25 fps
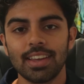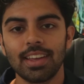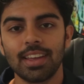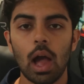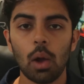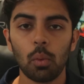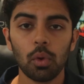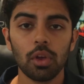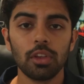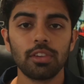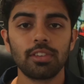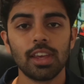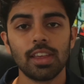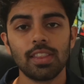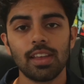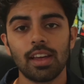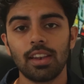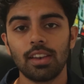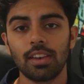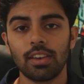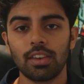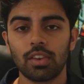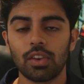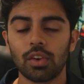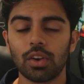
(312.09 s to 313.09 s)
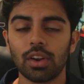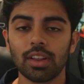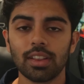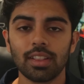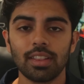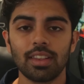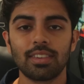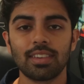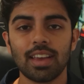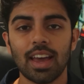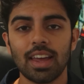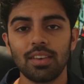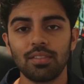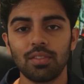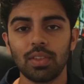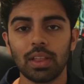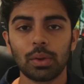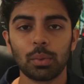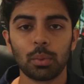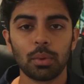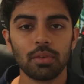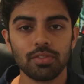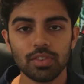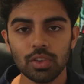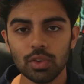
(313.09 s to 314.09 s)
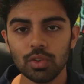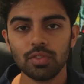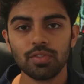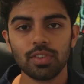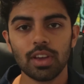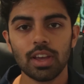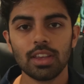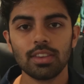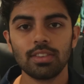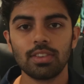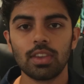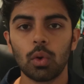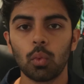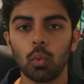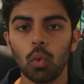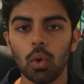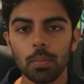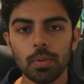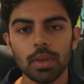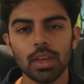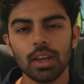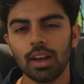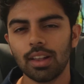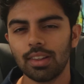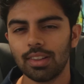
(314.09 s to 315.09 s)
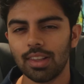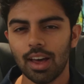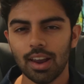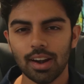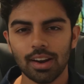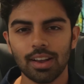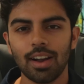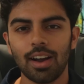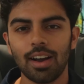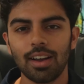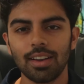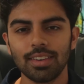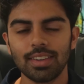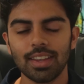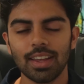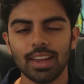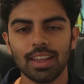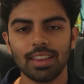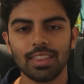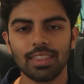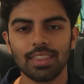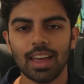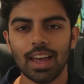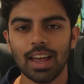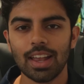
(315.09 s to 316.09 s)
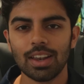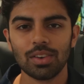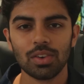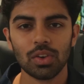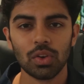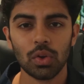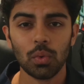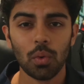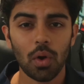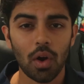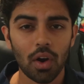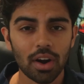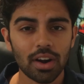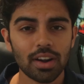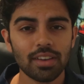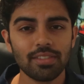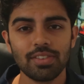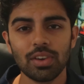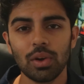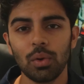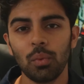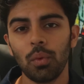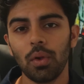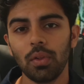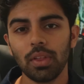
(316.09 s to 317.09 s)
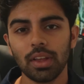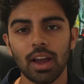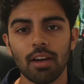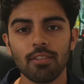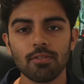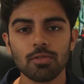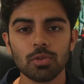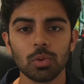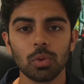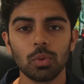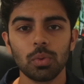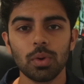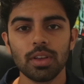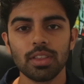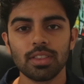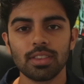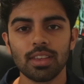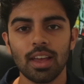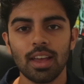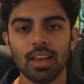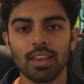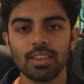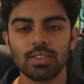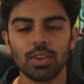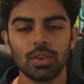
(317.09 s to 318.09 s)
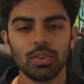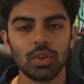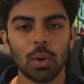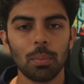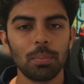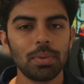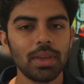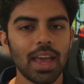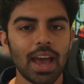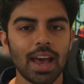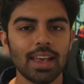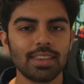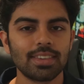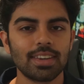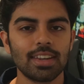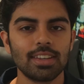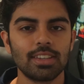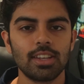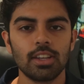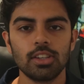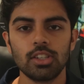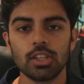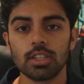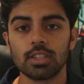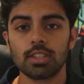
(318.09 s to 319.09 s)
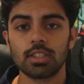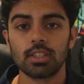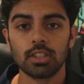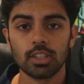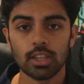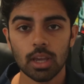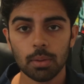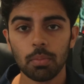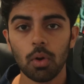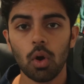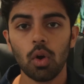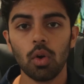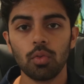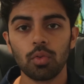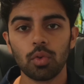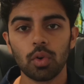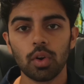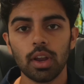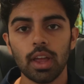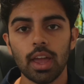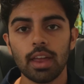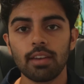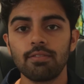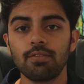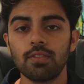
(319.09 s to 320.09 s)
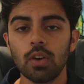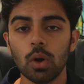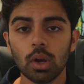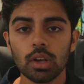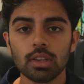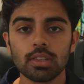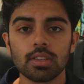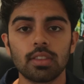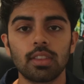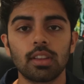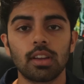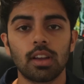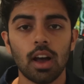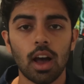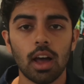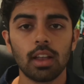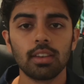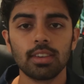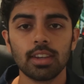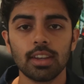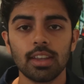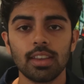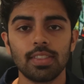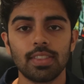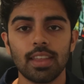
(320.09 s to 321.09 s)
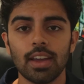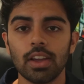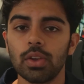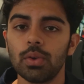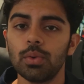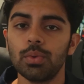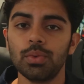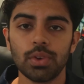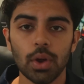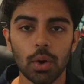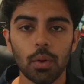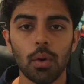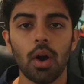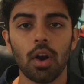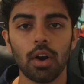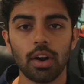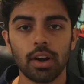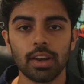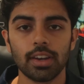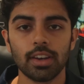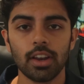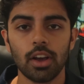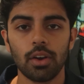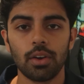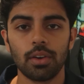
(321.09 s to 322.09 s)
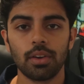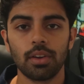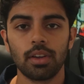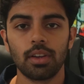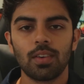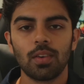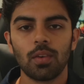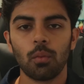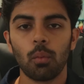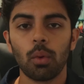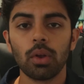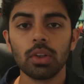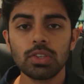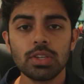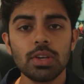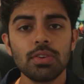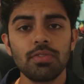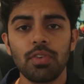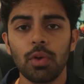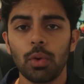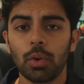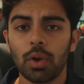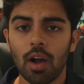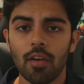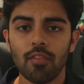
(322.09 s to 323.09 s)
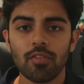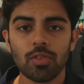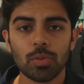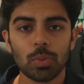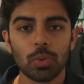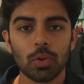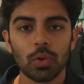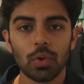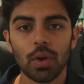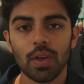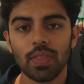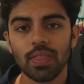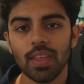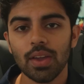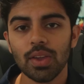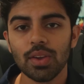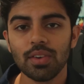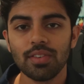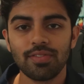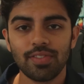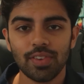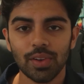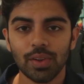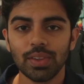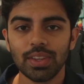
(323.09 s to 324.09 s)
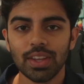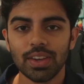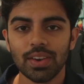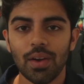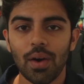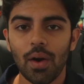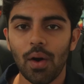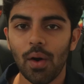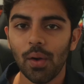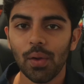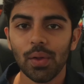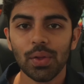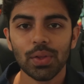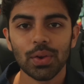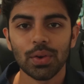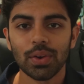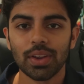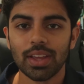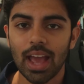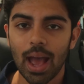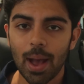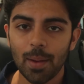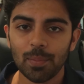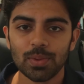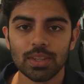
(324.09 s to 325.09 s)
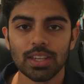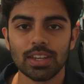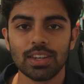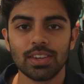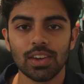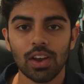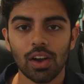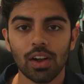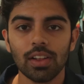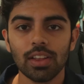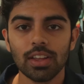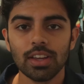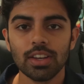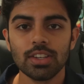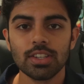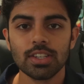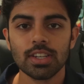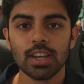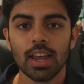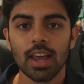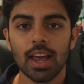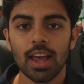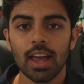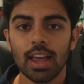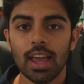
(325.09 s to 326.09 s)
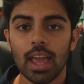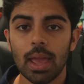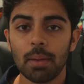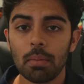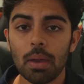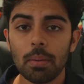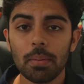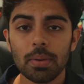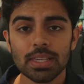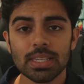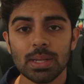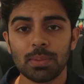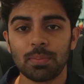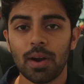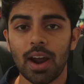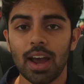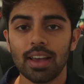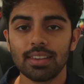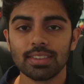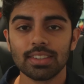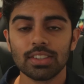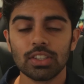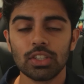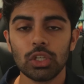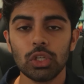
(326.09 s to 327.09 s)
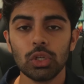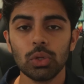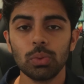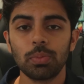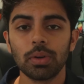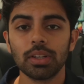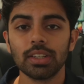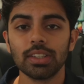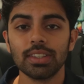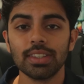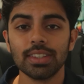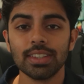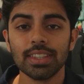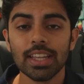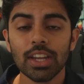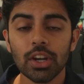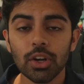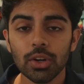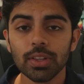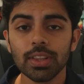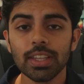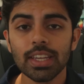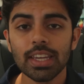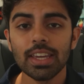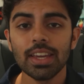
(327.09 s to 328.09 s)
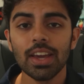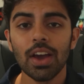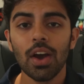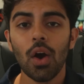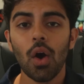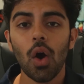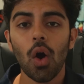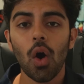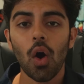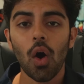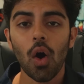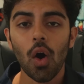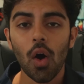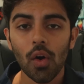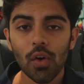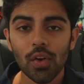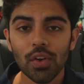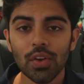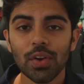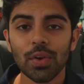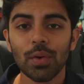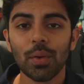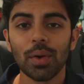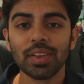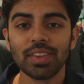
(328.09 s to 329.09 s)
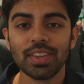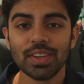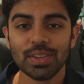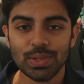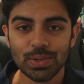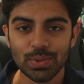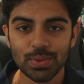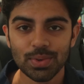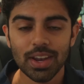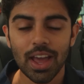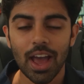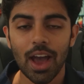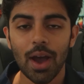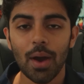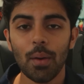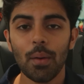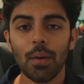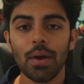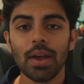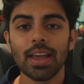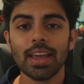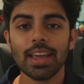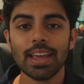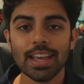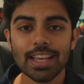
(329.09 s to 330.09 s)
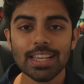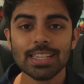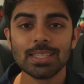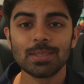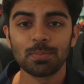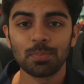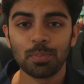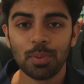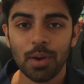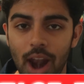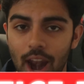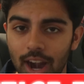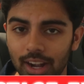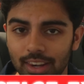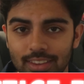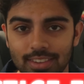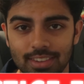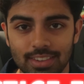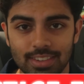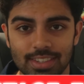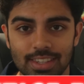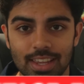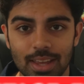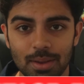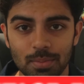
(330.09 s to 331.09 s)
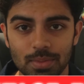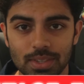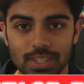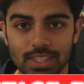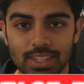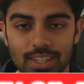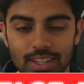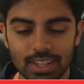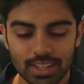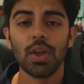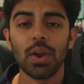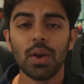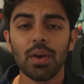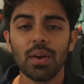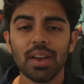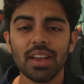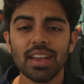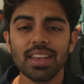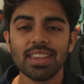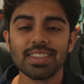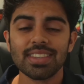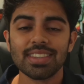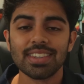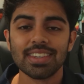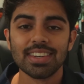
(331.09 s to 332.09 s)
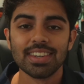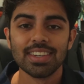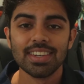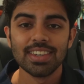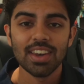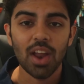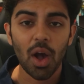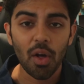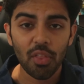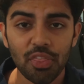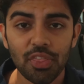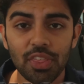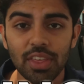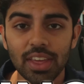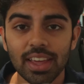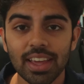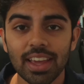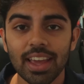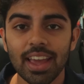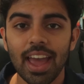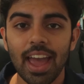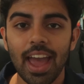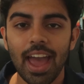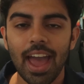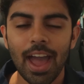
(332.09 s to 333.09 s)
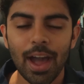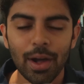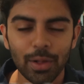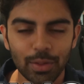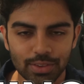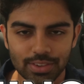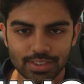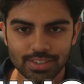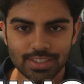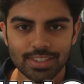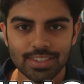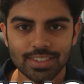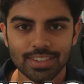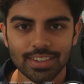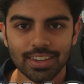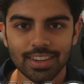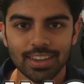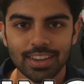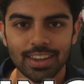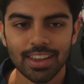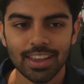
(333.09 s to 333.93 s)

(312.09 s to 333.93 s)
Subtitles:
I will say that during this kind of like review phase, there will be a lot of content that you already feel really comfortable with, so don't be hesitant to just skip over it and focus on the content that you don't already know. Once you feel comfortable and that you filled in all your gaps in knowledge, it may be surprising to you, but literally all you're going to do now is practice exams. There is nothing else.